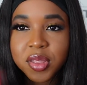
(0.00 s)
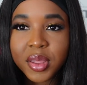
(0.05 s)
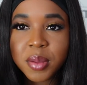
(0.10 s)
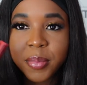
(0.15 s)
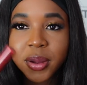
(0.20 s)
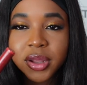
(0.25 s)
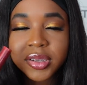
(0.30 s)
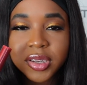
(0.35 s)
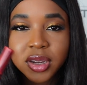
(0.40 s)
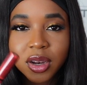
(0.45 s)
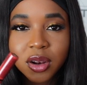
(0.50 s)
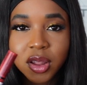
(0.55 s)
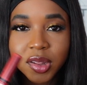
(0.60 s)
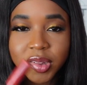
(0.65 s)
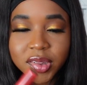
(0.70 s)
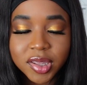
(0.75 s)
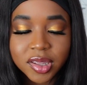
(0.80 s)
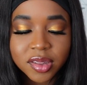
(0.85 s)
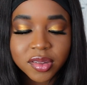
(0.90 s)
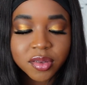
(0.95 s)
the butter
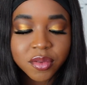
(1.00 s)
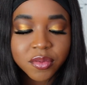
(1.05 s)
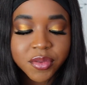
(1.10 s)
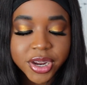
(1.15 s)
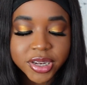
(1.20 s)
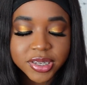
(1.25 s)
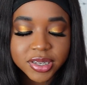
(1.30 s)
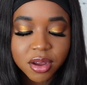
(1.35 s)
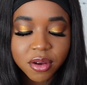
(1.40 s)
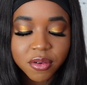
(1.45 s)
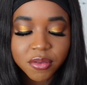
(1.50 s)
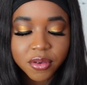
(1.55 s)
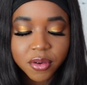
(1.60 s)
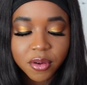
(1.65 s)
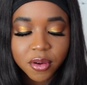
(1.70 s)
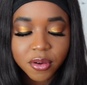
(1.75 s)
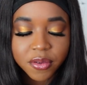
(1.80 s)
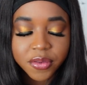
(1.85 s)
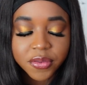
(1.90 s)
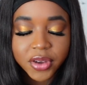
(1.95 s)
glosses retail
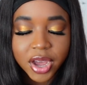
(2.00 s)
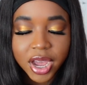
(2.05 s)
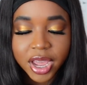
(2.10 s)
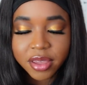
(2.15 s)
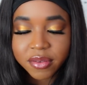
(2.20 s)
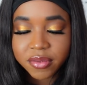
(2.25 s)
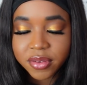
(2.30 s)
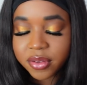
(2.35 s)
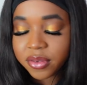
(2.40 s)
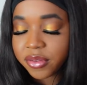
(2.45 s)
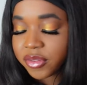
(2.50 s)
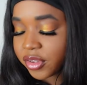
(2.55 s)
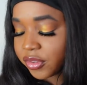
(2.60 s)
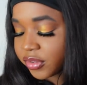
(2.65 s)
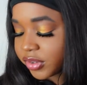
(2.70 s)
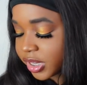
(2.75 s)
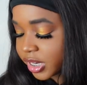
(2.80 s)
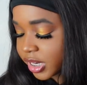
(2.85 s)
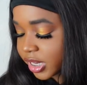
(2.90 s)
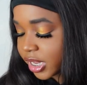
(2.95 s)
for
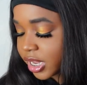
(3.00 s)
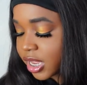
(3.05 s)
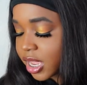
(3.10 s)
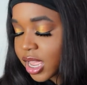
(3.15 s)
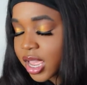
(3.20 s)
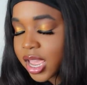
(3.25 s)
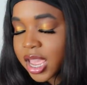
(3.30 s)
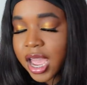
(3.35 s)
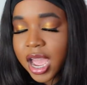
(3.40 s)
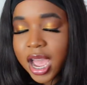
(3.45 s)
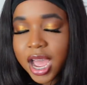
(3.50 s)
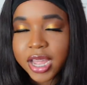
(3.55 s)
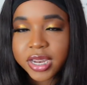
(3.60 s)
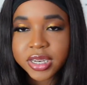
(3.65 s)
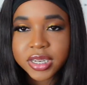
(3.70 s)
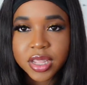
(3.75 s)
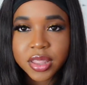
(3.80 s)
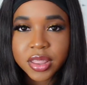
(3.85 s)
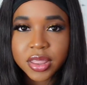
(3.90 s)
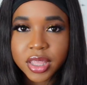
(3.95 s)
550
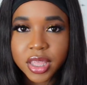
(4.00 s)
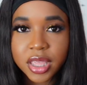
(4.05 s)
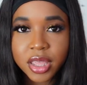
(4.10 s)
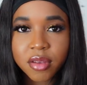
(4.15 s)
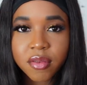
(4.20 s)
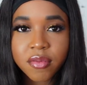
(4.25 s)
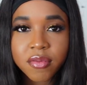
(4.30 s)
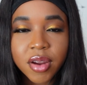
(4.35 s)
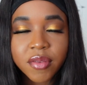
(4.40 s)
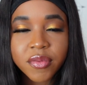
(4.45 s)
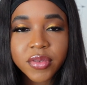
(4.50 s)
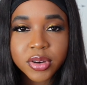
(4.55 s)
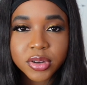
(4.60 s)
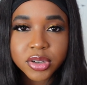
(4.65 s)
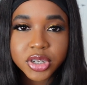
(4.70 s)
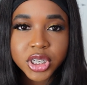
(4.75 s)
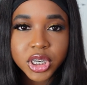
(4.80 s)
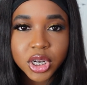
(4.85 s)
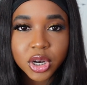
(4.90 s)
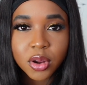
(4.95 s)
and the
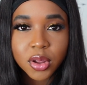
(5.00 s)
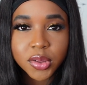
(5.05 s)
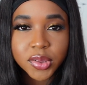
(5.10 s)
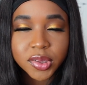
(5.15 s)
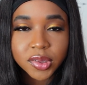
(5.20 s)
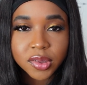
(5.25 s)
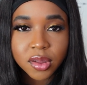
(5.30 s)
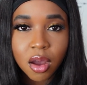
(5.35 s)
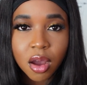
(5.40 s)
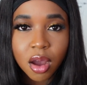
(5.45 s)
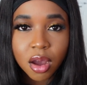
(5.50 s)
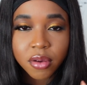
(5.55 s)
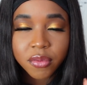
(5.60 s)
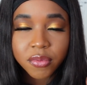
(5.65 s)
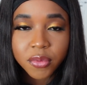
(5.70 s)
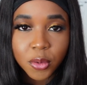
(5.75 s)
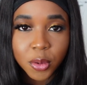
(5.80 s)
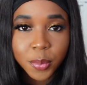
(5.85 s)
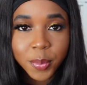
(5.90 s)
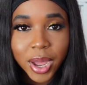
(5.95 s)
revolution glosses are
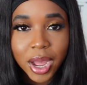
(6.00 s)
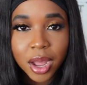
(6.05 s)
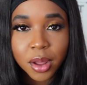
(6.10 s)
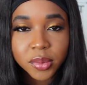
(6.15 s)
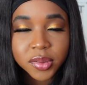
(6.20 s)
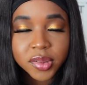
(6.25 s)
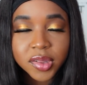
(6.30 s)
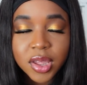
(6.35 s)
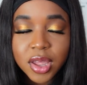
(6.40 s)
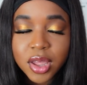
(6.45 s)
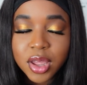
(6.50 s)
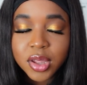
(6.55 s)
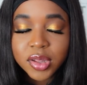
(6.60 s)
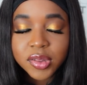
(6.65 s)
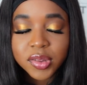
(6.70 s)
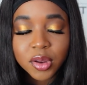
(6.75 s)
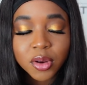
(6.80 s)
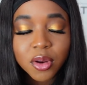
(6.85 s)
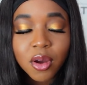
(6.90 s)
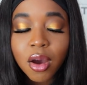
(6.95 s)
four pounds
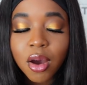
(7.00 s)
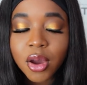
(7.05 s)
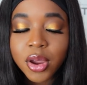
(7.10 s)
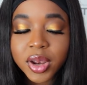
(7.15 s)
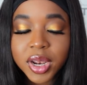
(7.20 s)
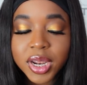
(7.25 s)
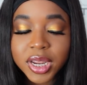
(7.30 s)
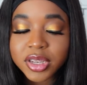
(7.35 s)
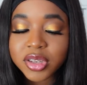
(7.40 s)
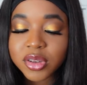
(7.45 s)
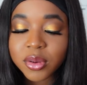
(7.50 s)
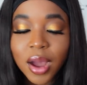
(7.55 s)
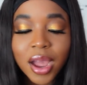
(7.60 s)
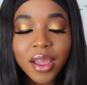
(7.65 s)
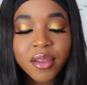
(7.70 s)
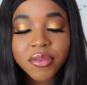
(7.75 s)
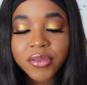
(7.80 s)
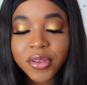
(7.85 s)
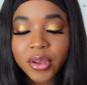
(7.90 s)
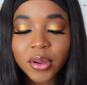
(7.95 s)
so not only do
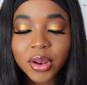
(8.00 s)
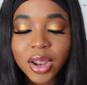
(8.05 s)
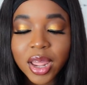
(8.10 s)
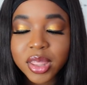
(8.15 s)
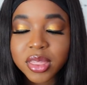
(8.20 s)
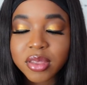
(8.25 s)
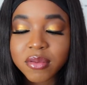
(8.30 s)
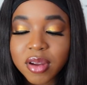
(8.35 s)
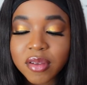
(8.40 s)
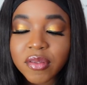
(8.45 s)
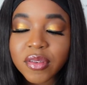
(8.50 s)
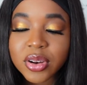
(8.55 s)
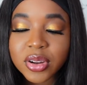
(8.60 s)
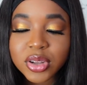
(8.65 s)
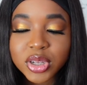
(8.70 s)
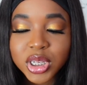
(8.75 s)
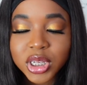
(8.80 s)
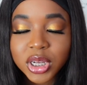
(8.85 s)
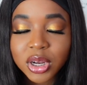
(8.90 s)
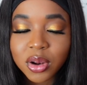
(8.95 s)
i feel like the
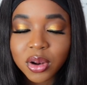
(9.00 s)
revolution